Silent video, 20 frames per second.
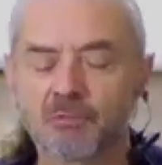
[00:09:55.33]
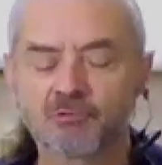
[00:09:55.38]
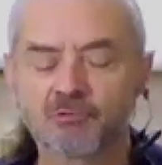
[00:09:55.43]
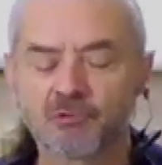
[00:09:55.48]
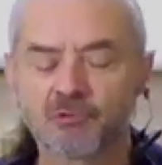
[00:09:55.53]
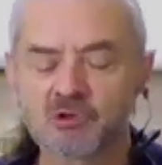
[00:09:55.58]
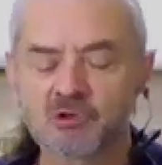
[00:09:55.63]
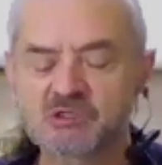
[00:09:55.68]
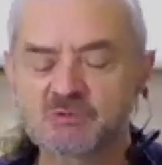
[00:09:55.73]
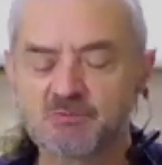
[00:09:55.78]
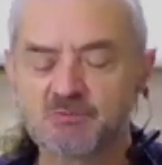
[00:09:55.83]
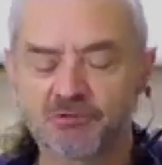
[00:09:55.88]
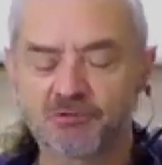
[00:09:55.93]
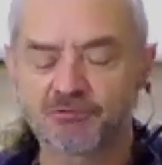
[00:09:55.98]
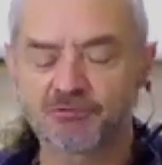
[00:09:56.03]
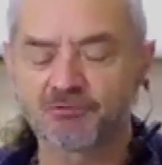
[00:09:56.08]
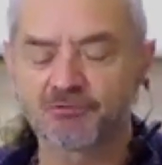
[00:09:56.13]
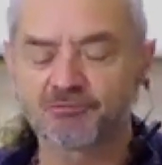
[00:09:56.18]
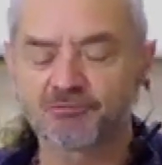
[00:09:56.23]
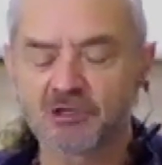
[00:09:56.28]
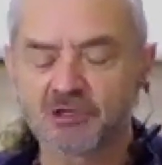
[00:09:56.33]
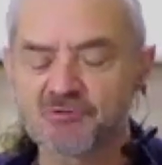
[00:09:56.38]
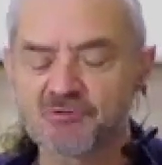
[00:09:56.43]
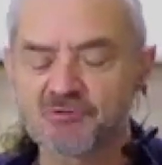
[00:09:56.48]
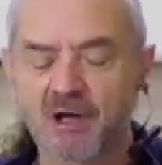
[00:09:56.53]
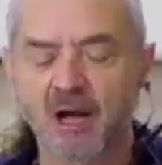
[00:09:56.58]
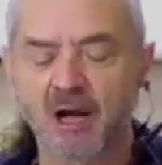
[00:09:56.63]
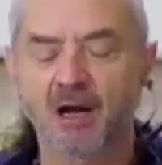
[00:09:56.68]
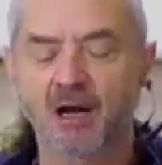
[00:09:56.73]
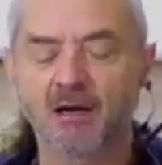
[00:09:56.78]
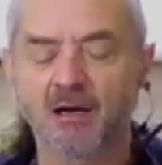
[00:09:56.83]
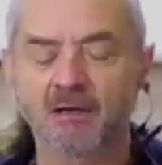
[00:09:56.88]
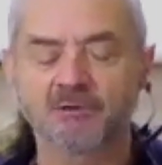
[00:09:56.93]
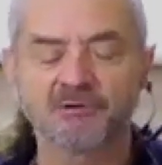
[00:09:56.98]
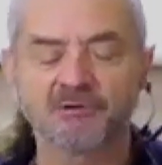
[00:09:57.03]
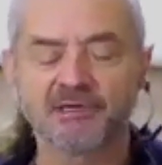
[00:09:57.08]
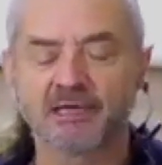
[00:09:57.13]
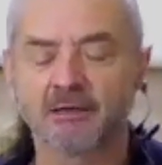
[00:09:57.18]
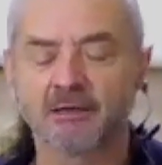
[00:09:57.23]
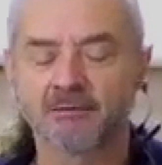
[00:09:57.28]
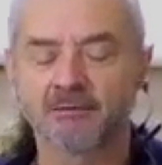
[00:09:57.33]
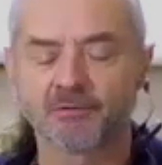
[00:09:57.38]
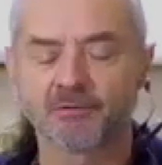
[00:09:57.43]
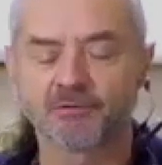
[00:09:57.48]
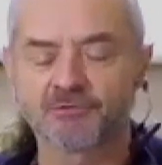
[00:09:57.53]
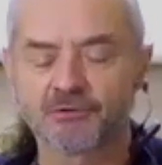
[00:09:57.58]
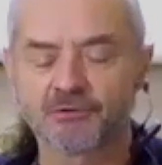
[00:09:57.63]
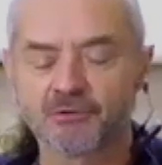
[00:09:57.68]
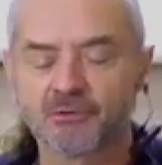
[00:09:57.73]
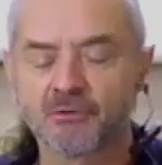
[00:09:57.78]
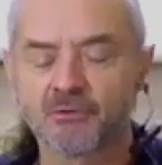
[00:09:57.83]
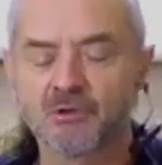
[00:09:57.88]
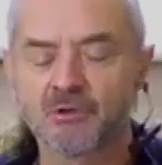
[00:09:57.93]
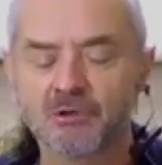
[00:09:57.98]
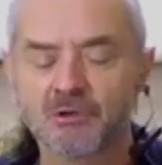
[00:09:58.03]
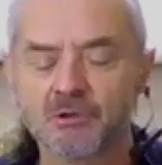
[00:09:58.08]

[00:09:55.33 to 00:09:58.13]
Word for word: through, through the front of the heart, down through